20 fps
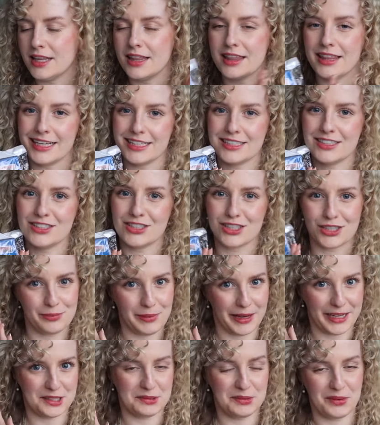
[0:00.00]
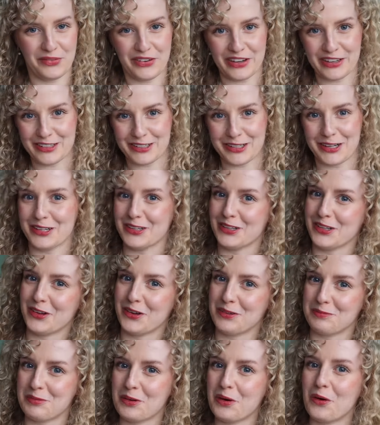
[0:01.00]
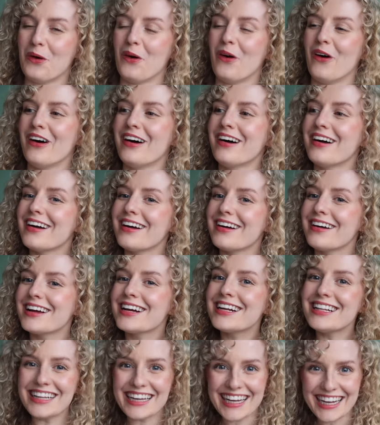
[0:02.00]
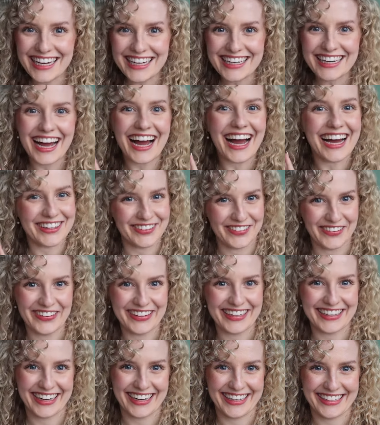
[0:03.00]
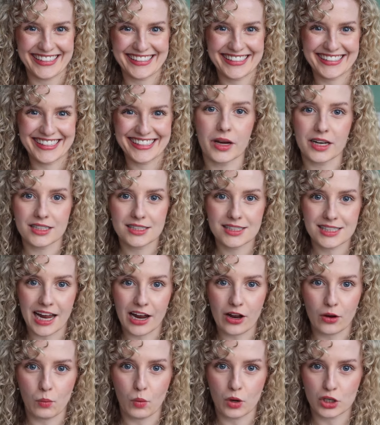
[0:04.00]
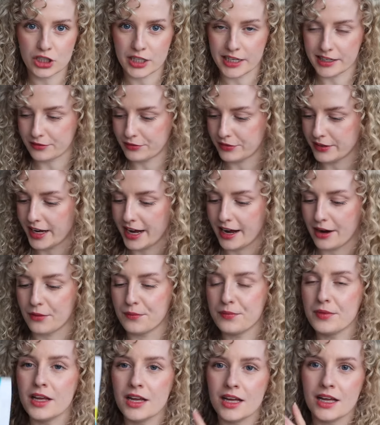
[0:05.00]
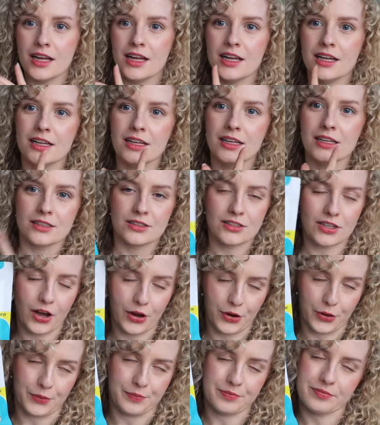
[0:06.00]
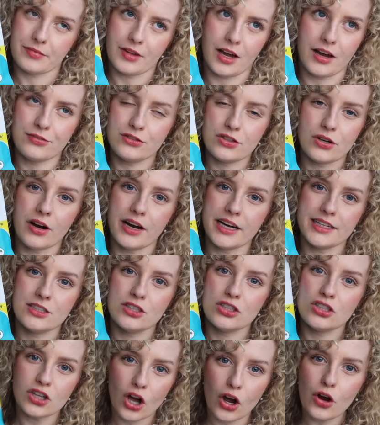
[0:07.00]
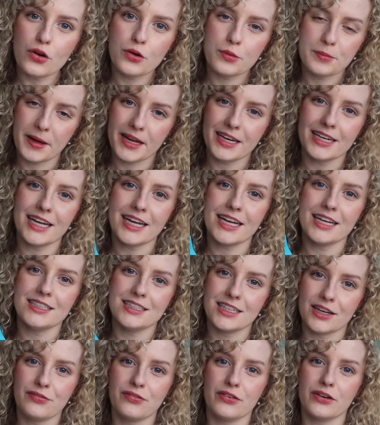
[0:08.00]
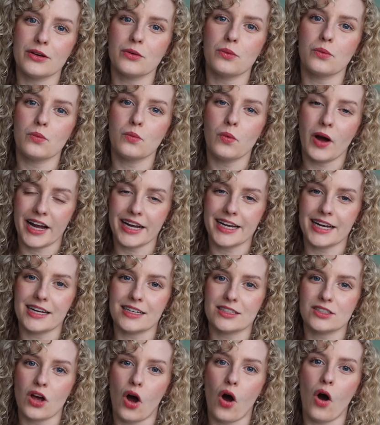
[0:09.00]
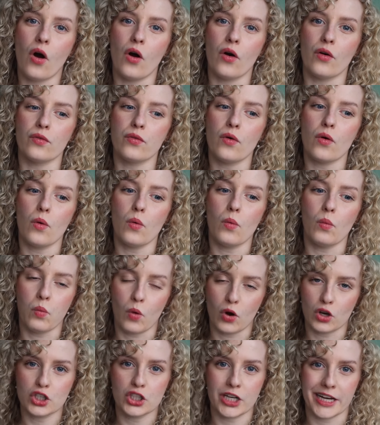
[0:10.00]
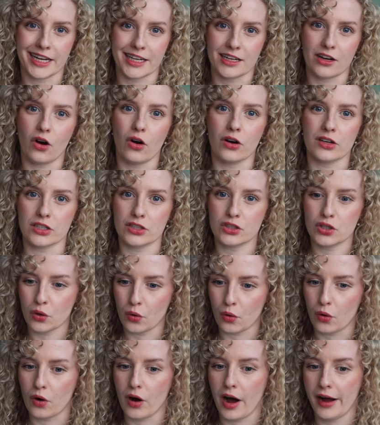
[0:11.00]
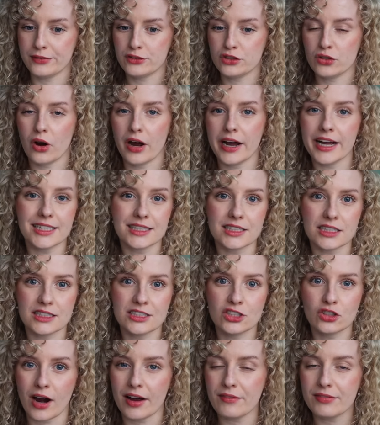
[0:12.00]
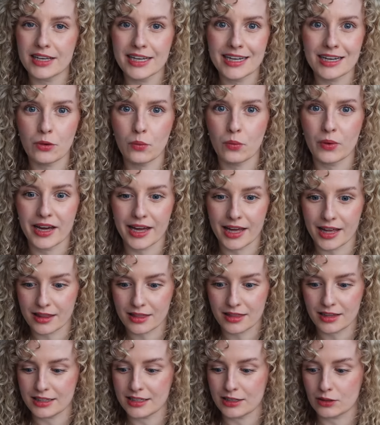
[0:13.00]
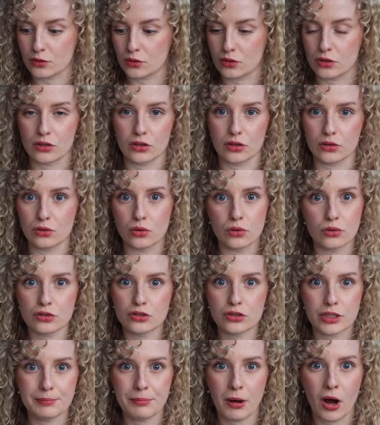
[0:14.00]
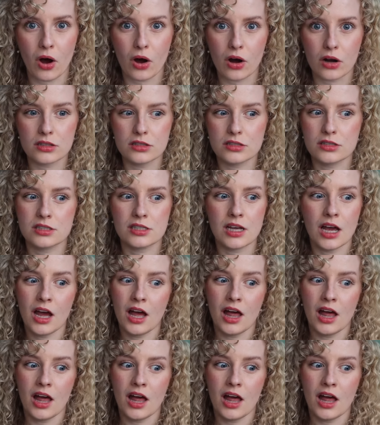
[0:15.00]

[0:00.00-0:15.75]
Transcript: this just makes me feel a lot more clean and organised. I'm going to stay on washing for now. So, I've tried so many different ways of washing on a tour. I've tried travelling with little laundry pods,